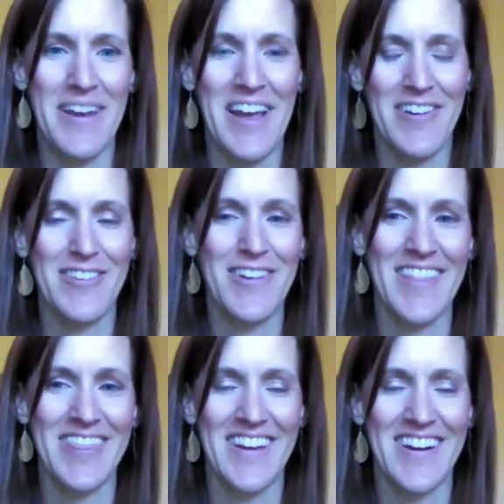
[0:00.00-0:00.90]
and how you
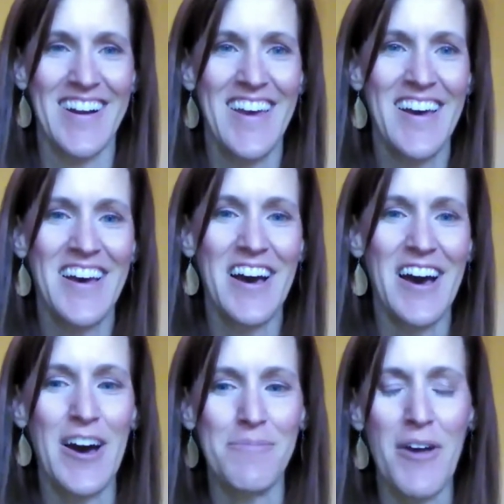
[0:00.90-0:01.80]
got there.
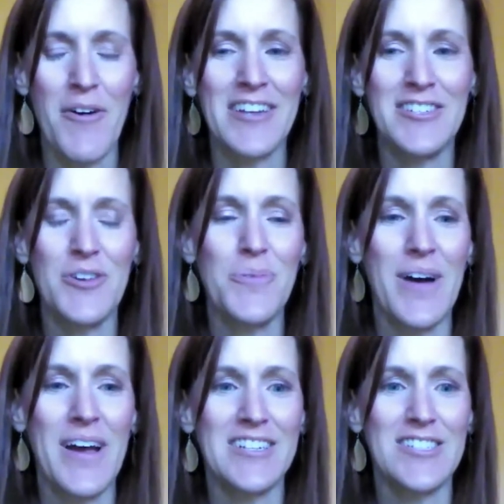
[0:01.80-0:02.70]
Now, I do
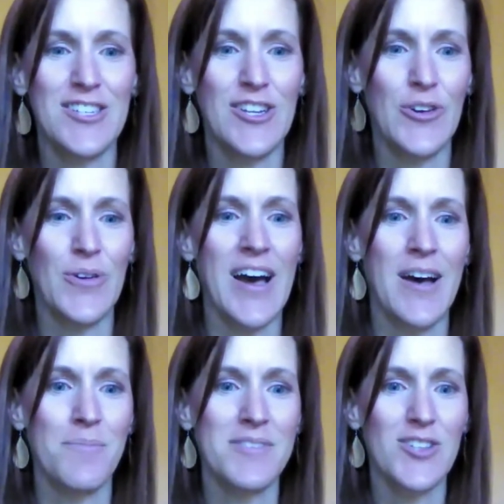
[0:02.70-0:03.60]
want to
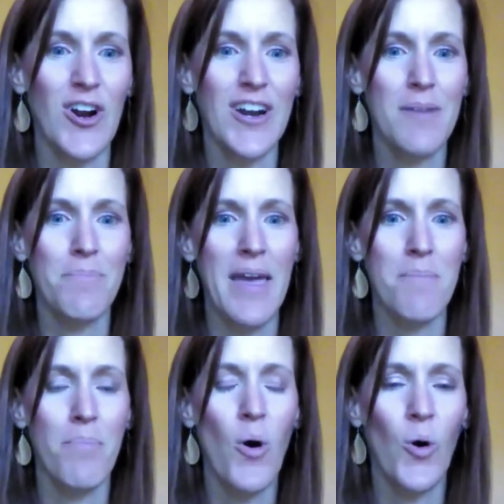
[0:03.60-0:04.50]
start up
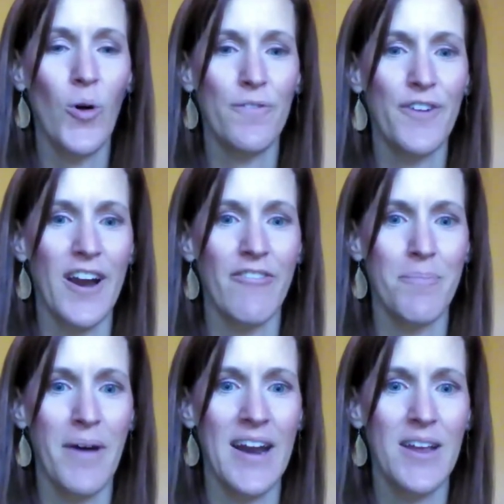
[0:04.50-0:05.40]
a poll for
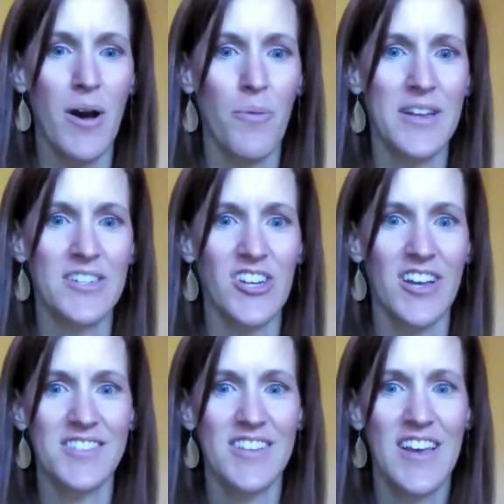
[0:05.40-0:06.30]
everybody while we
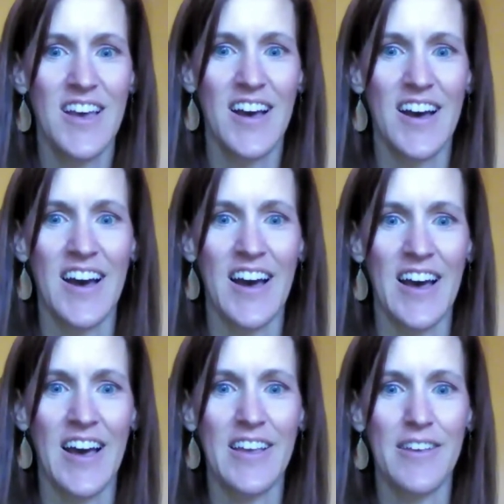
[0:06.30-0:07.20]
just
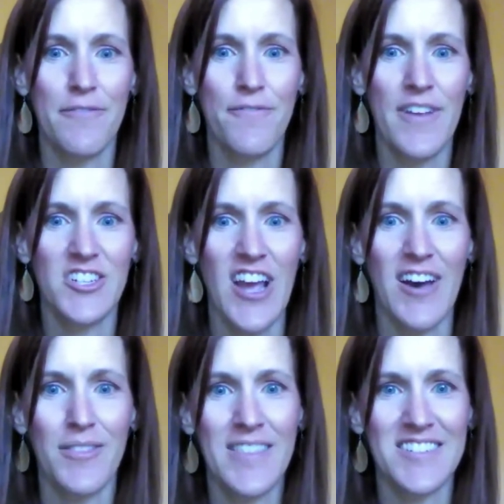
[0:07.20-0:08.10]
finish
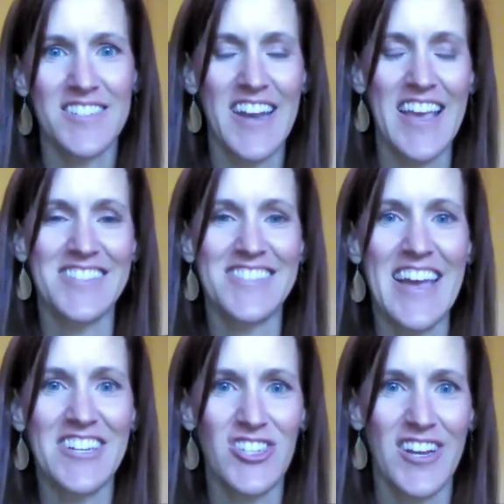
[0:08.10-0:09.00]
out today's
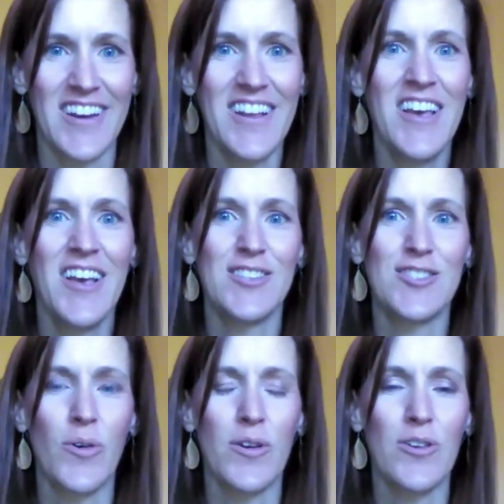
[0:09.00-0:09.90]
session.
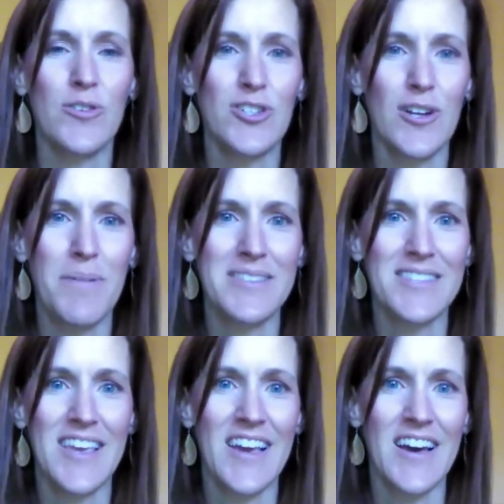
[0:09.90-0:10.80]
So you should be
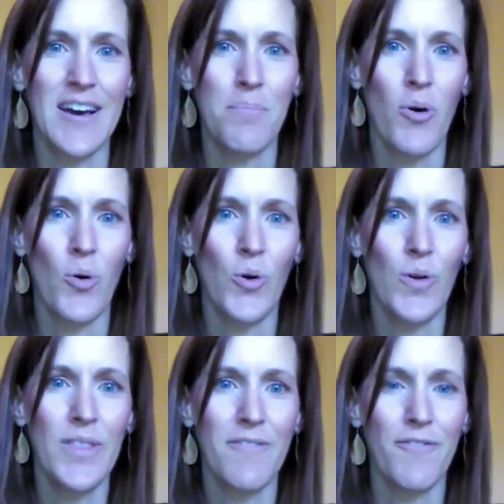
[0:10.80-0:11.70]
seeing a
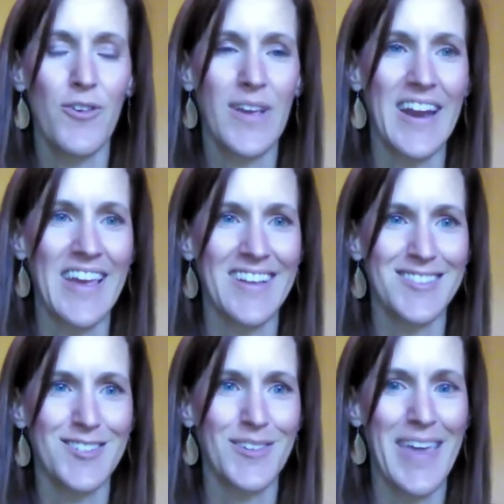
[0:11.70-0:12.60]
poll. If you can
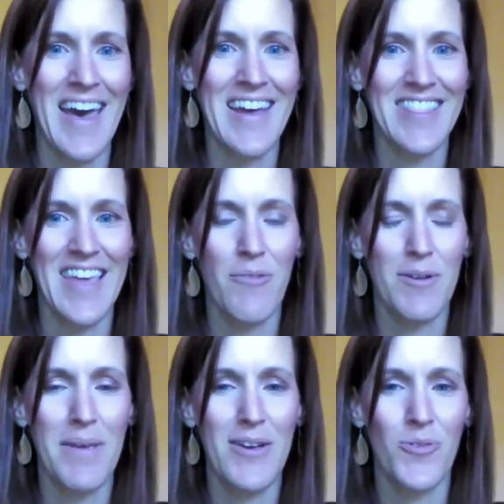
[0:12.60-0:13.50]
answer that, that
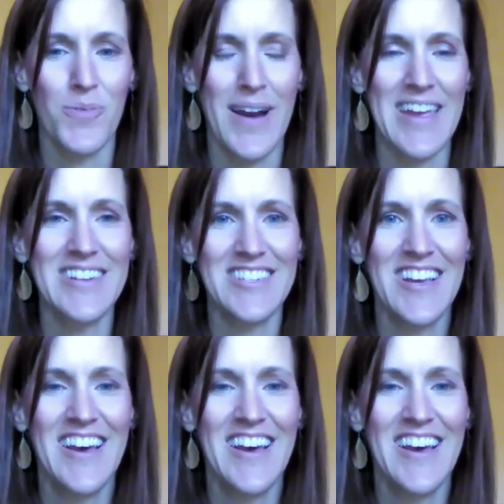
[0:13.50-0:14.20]
would be great,